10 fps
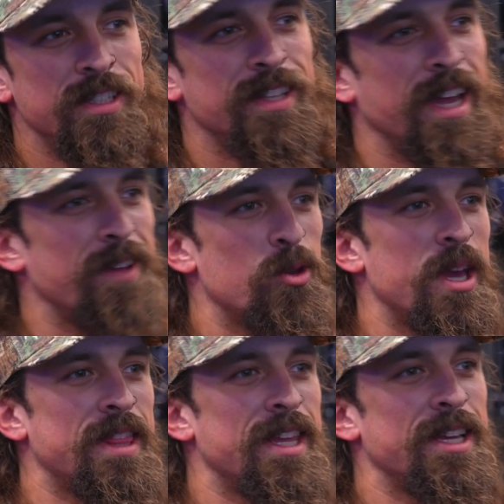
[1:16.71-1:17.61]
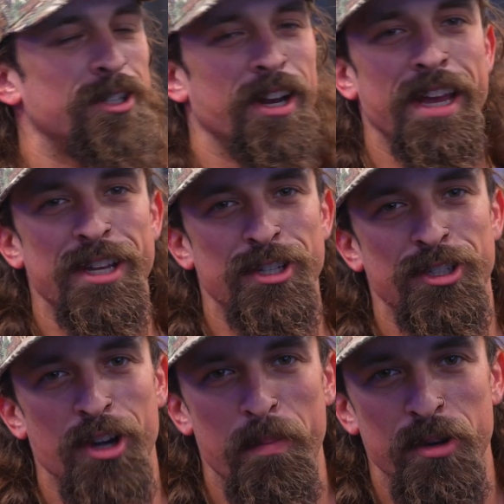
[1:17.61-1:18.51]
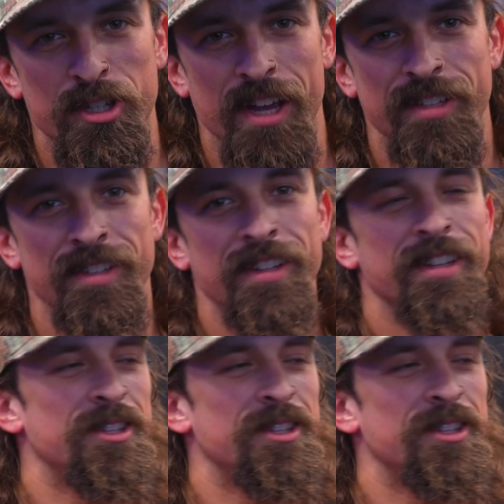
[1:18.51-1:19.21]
It's like if you hit this, you're gonna hit just your upper chest.